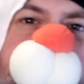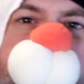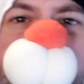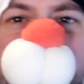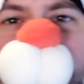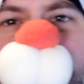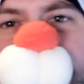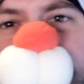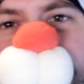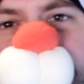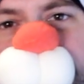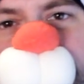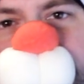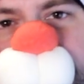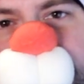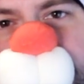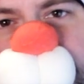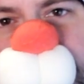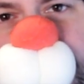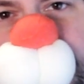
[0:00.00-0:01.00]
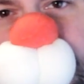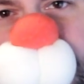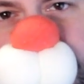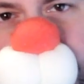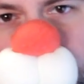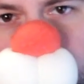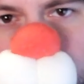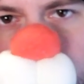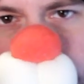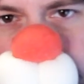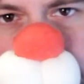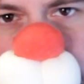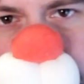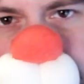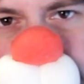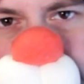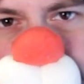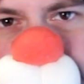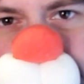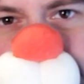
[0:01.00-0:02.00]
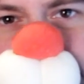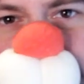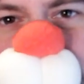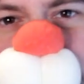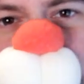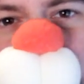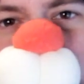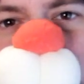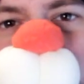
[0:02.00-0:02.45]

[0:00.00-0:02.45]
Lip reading: and Christmas, these are